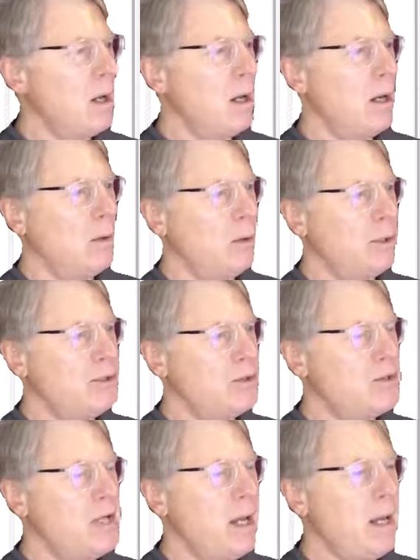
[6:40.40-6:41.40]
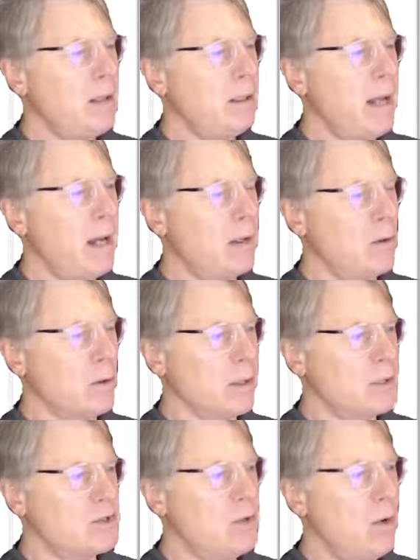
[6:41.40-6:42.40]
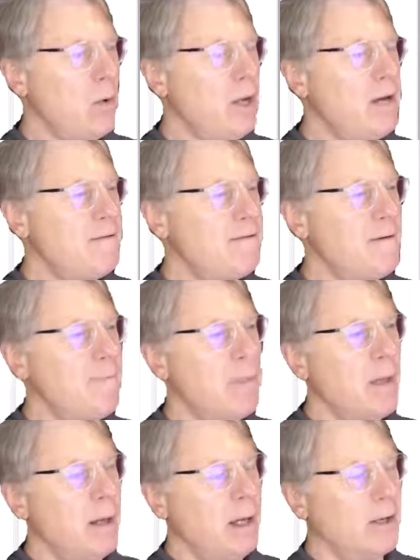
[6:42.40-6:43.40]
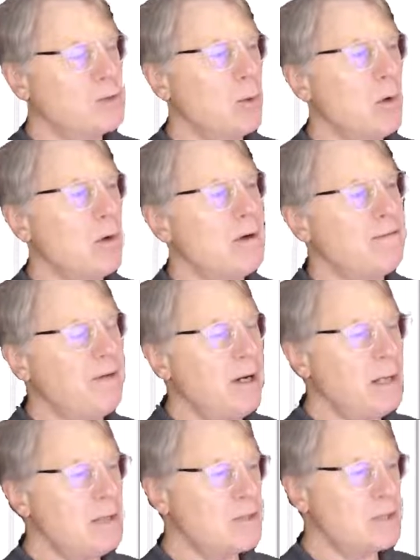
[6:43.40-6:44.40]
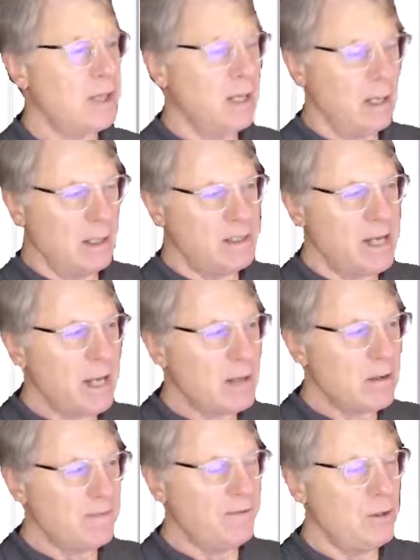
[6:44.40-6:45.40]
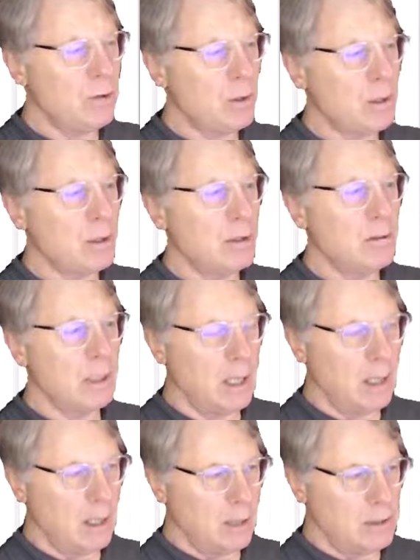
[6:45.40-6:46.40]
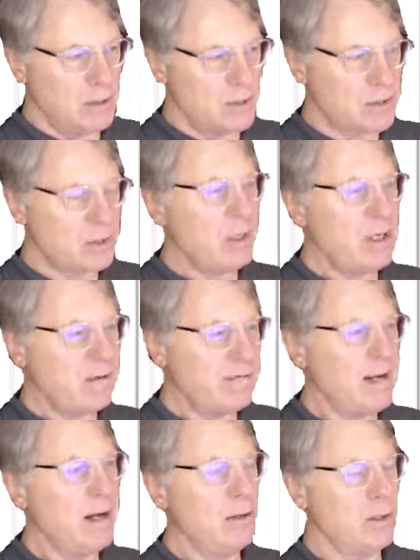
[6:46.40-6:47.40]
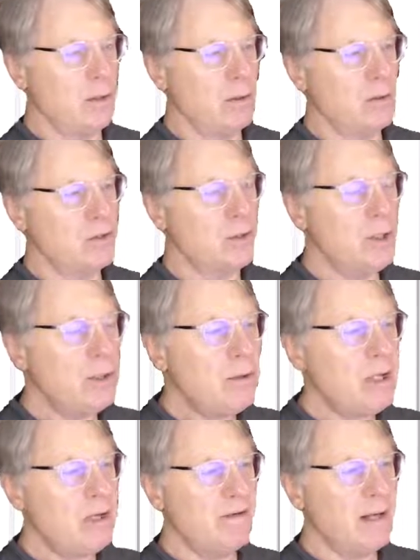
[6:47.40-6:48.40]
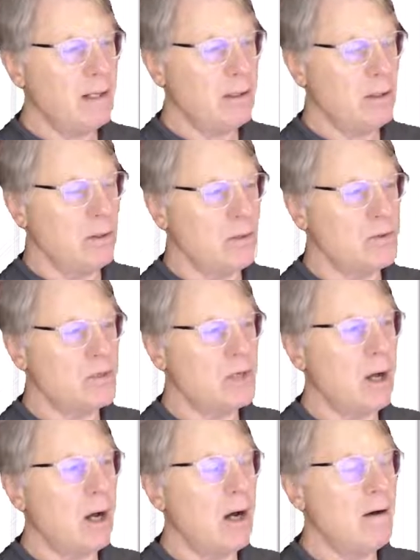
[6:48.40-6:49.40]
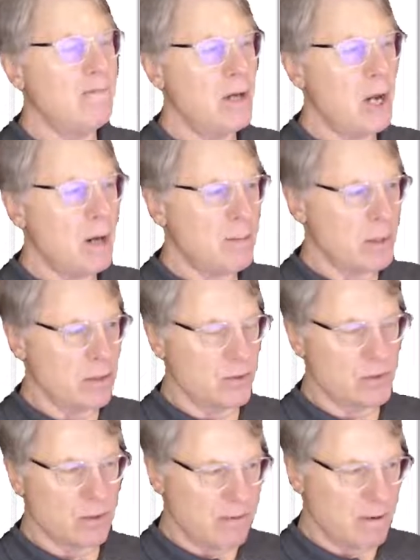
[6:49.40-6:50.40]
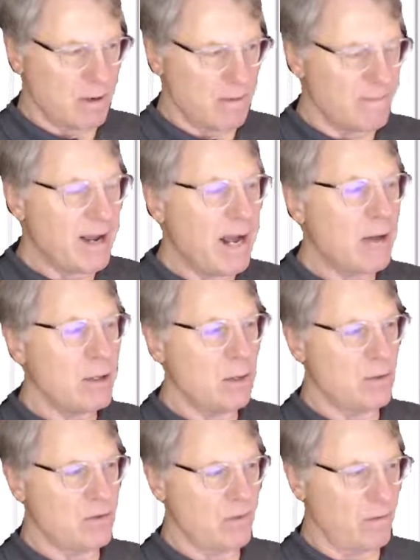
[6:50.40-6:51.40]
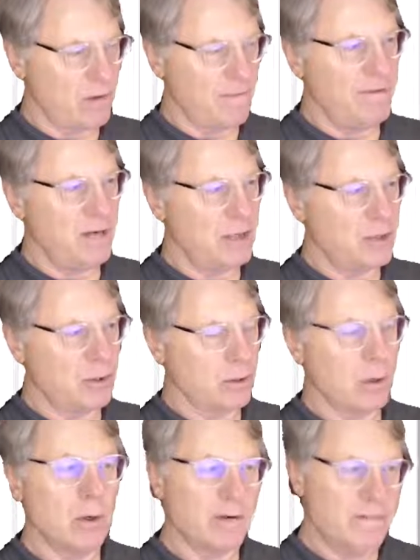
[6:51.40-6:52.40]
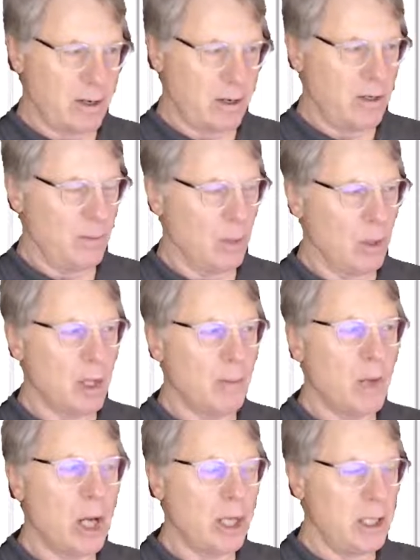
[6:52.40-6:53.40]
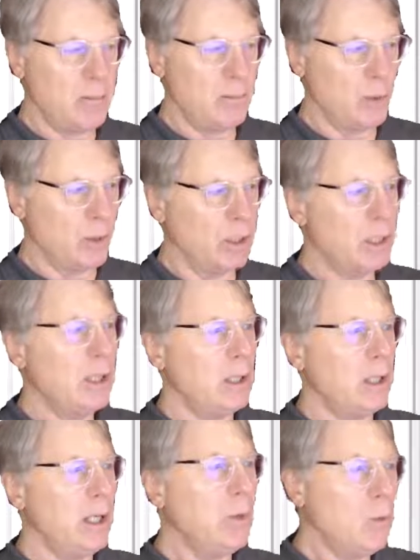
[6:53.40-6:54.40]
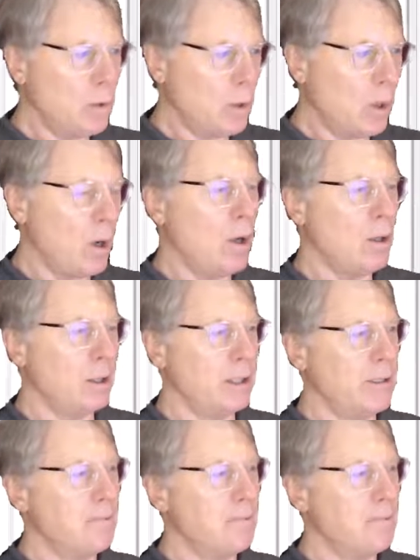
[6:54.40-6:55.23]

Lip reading: which is 10 categories. So if Explorer finds 10 or fewer discrete values, unique values of numbers or values for a feature or variable upon input, it will call it